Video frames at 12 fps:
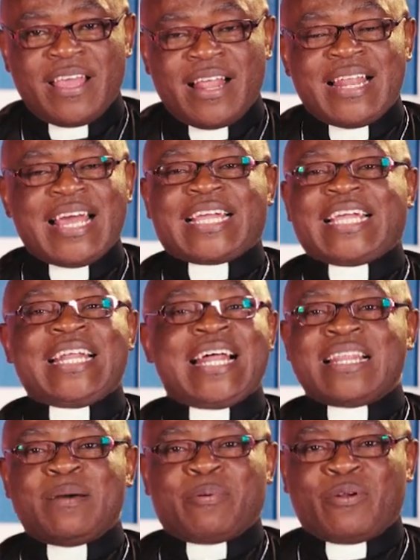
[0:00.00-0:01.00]
Like
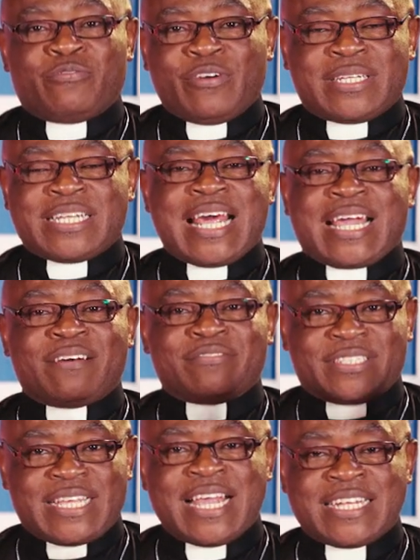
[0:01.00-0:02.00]
another prophet, like I've
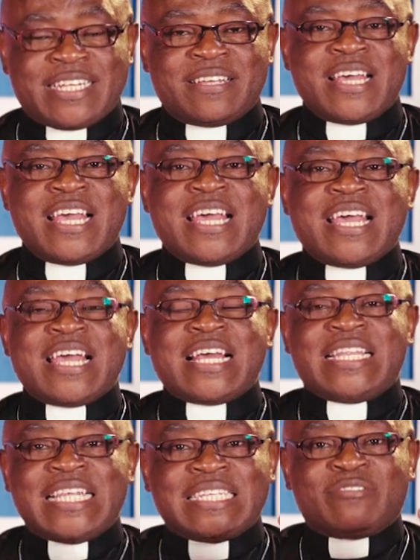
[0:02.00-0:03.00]
said,
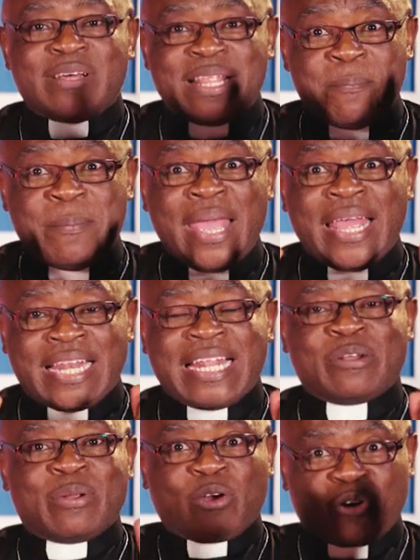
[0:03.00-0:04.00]
these were the men
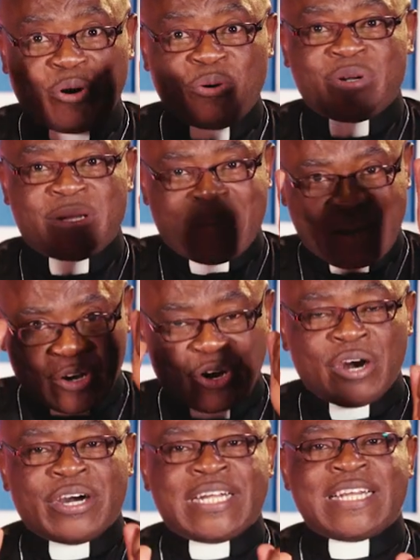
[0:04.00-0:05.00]
that were called by
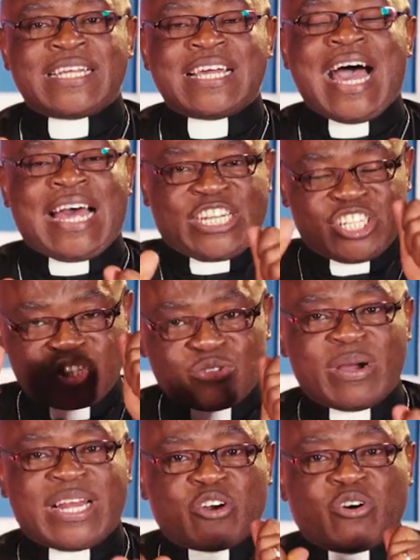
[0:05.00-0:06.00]
God, and
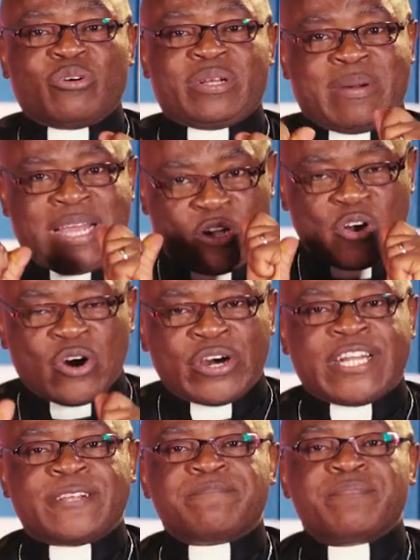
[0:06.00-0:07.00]
surely called by God.